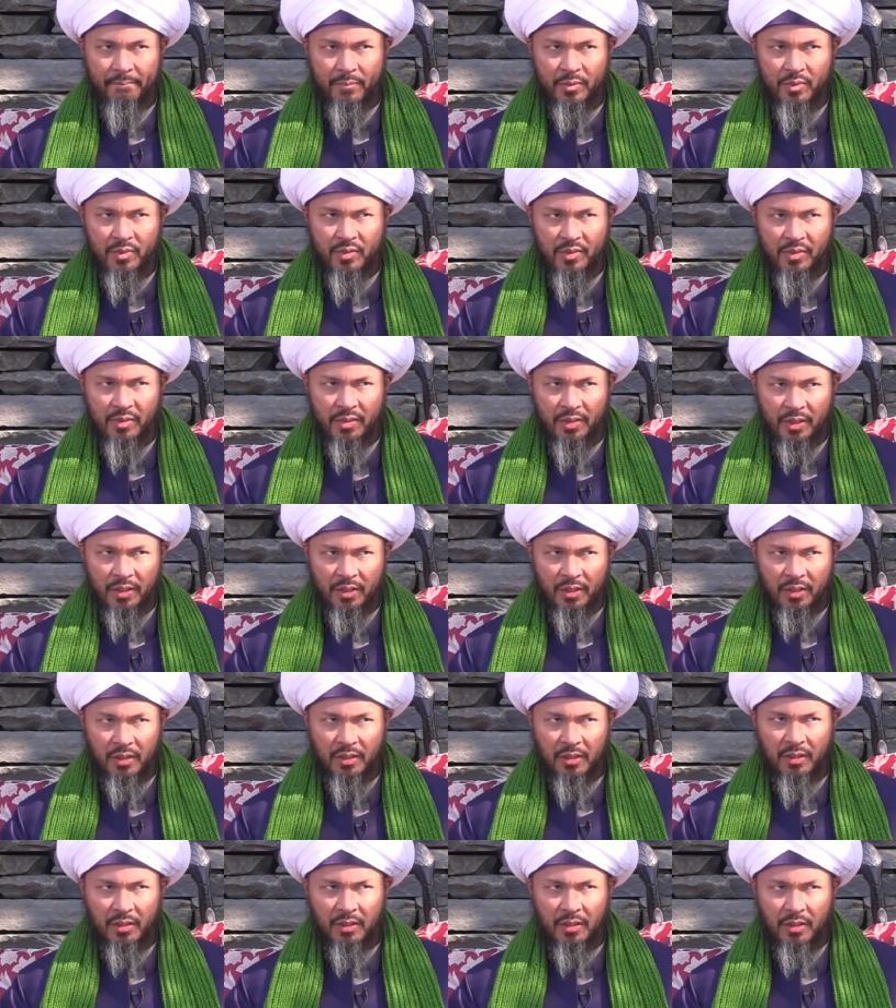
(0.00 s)

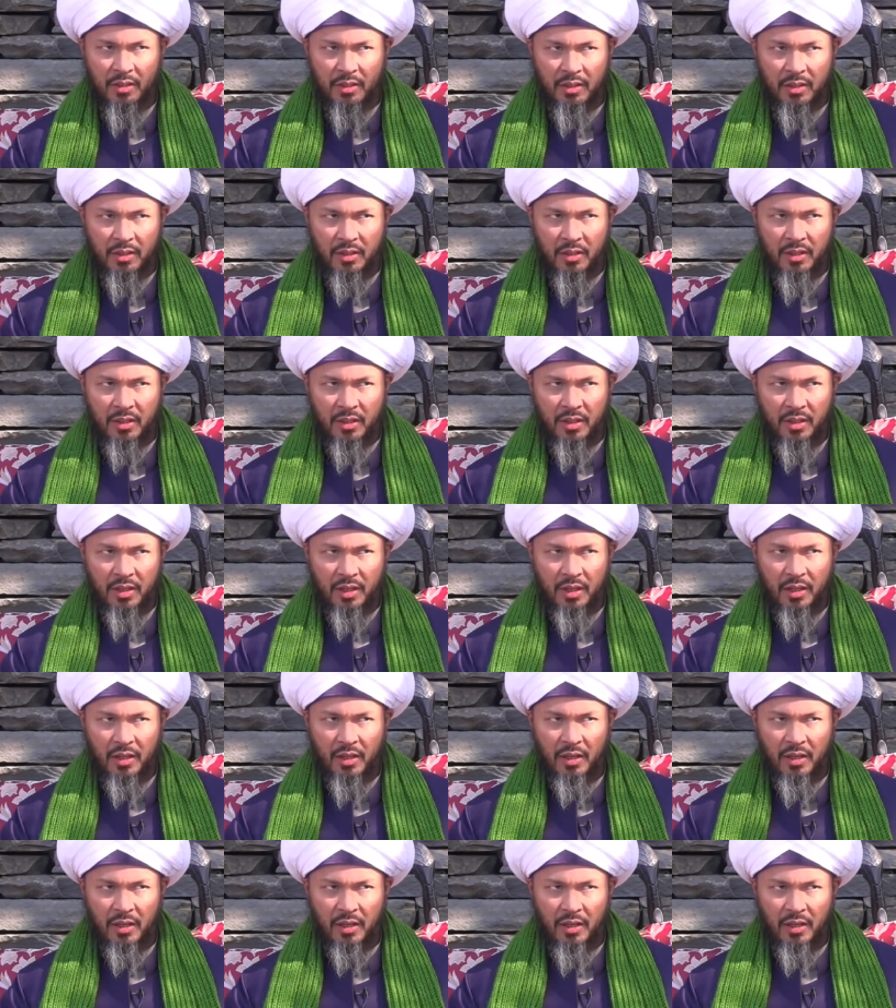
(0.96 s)
still
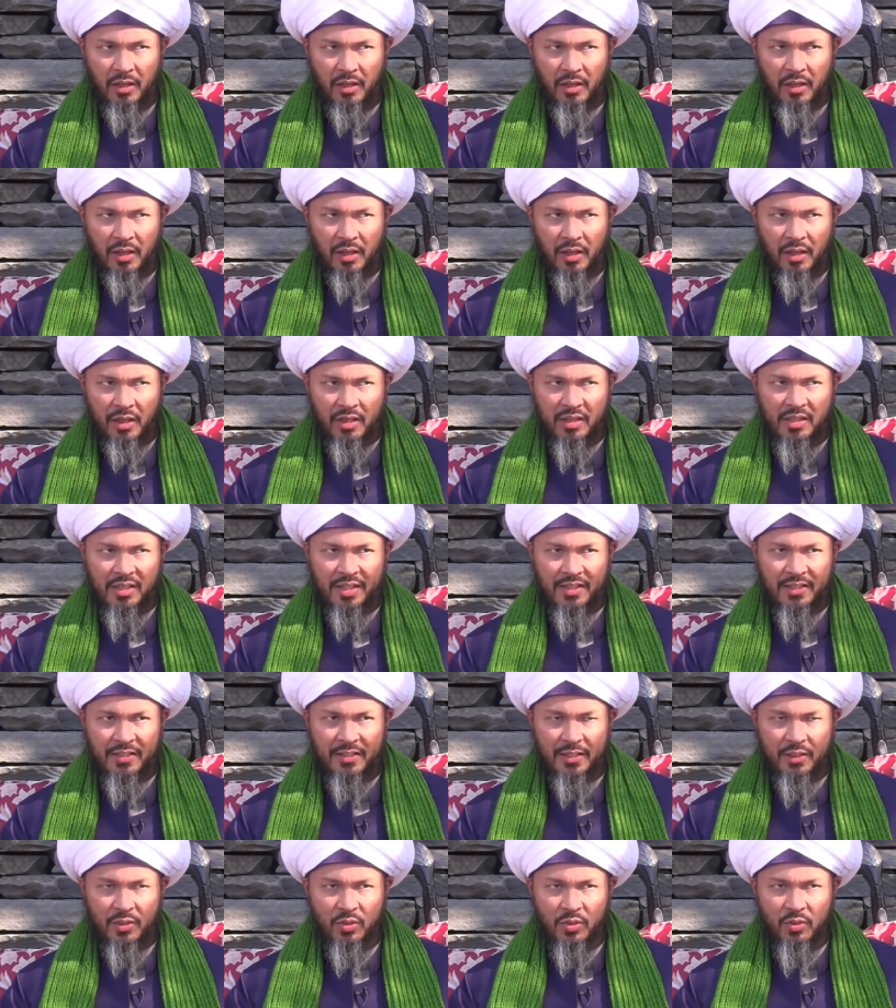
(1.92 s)

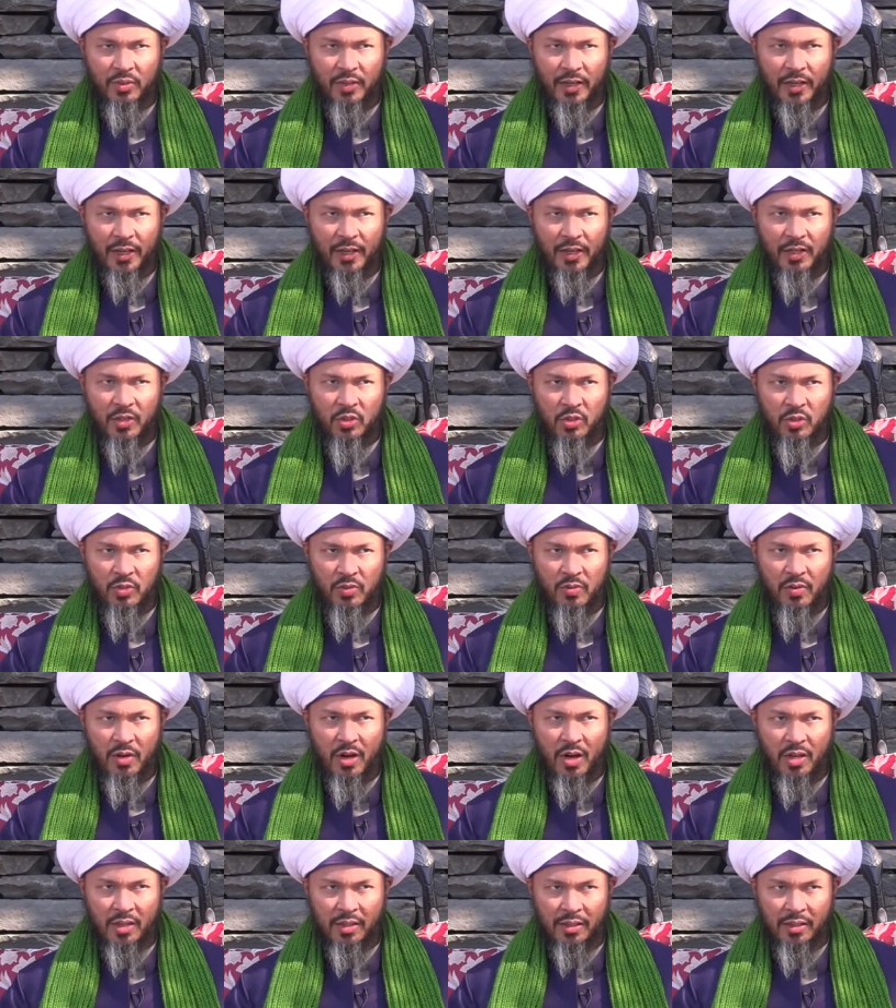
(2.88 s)
existing today,
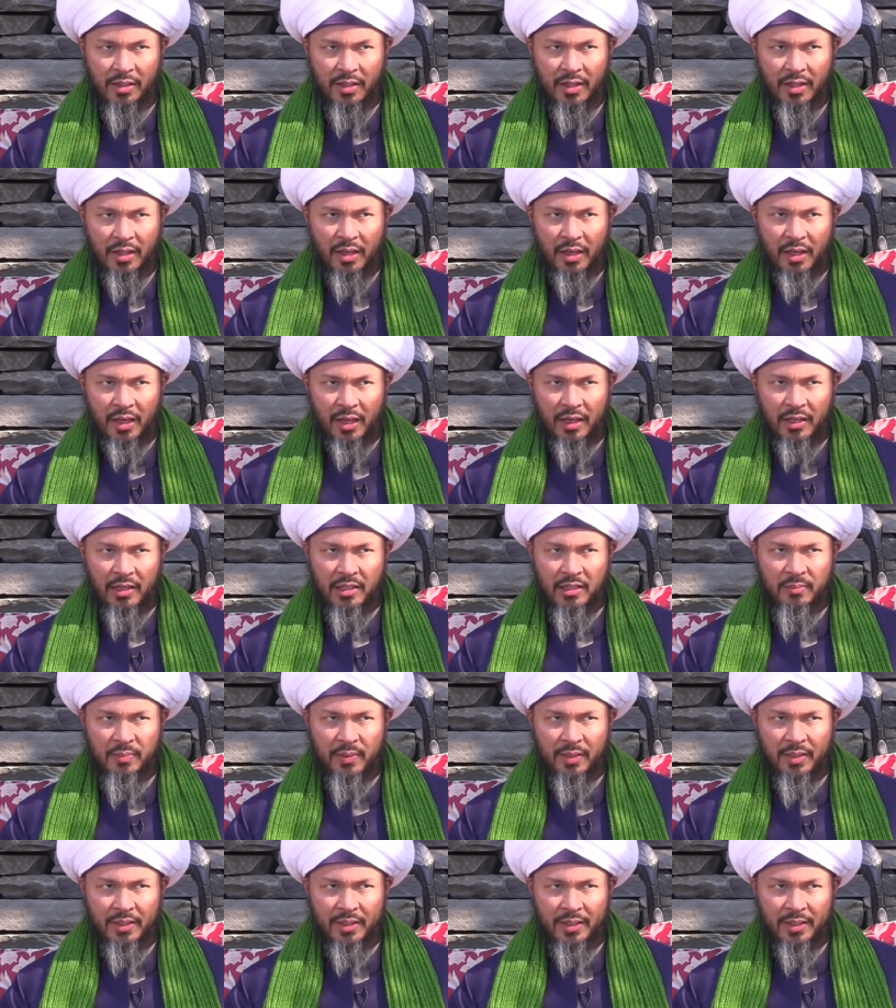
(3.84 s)
strong. And his
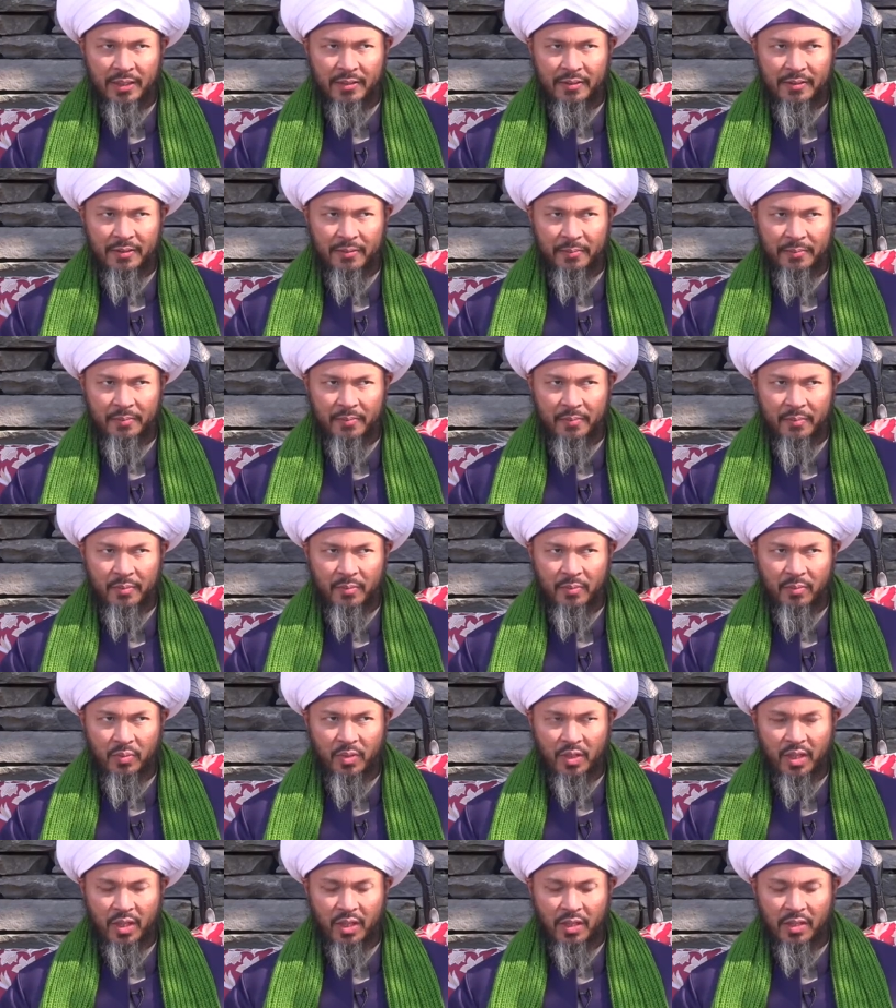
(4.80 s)
buildings,
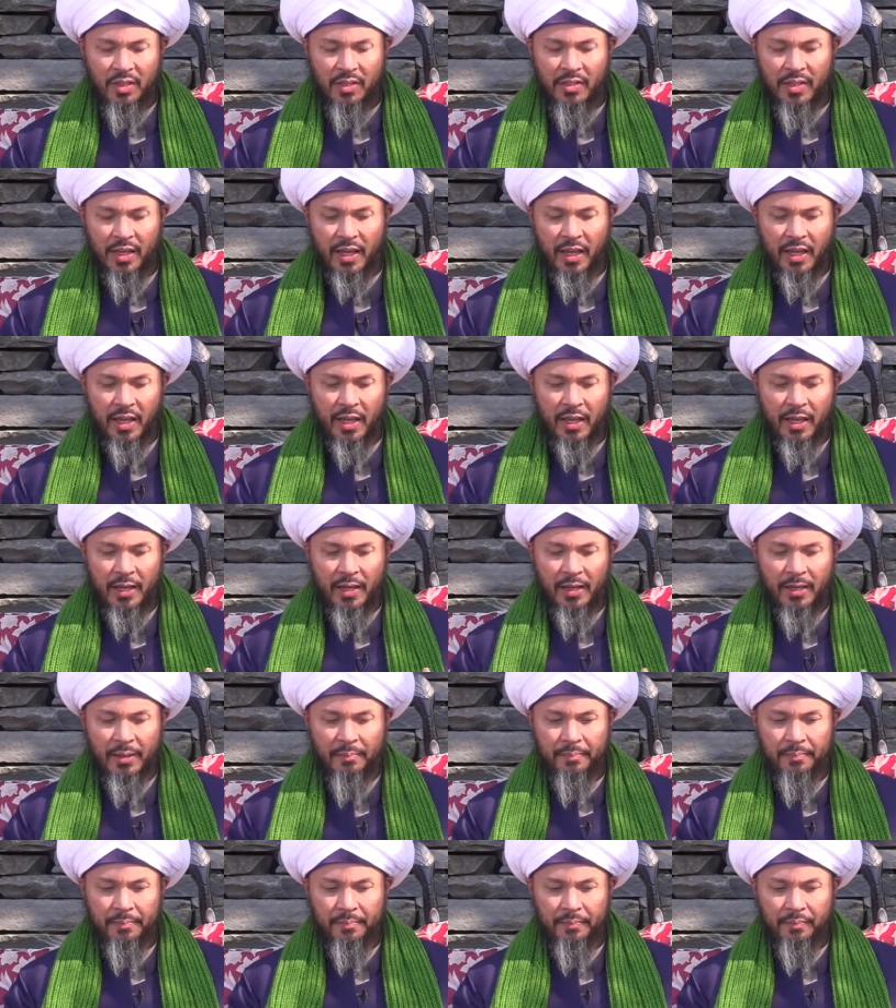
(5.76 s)
it is
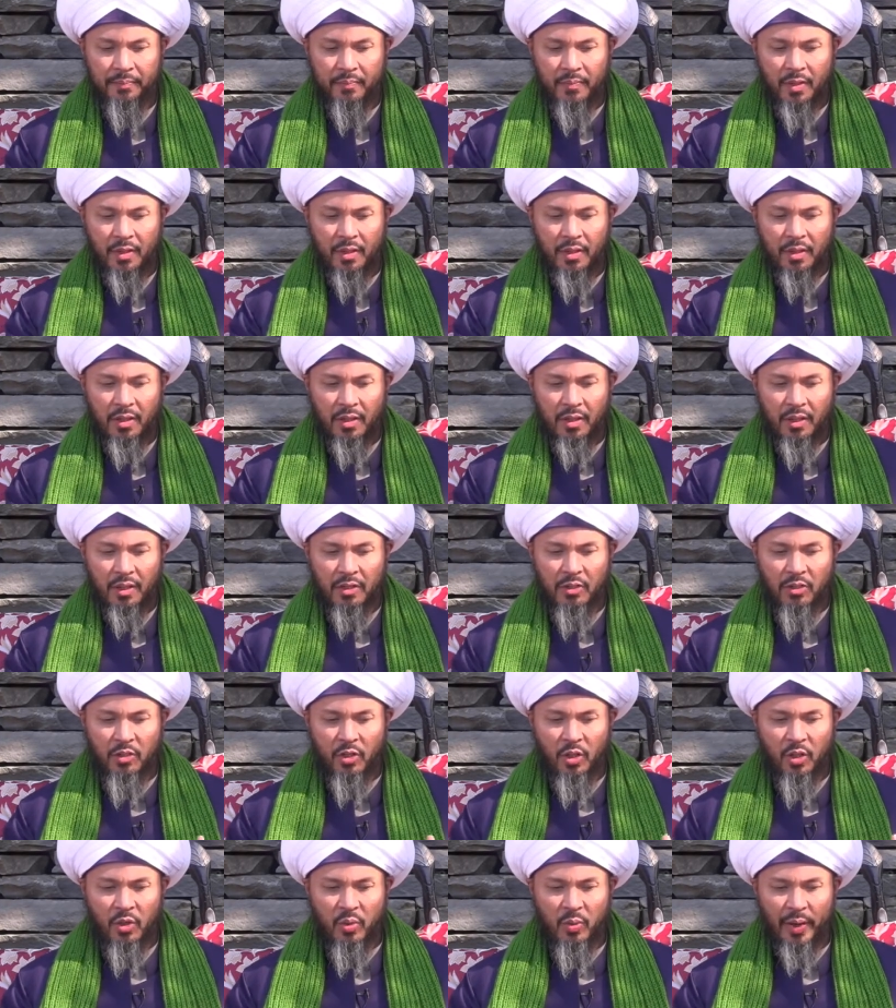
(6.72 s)
a
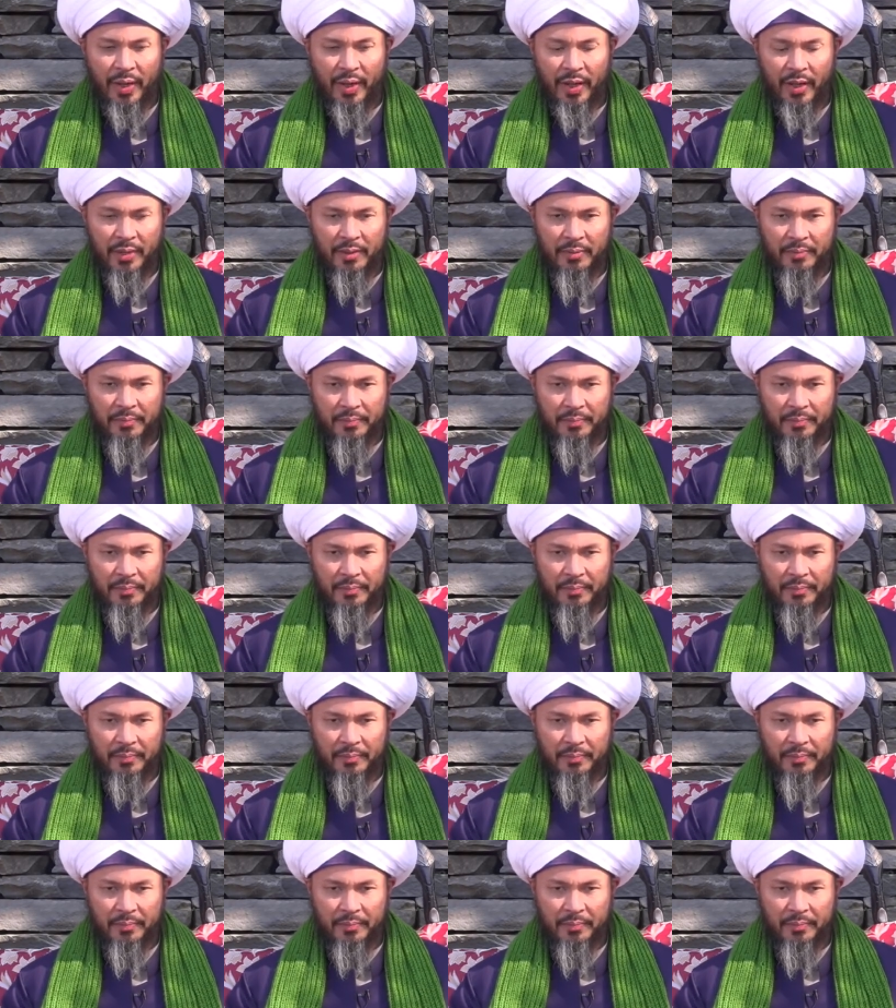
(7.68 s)
doorway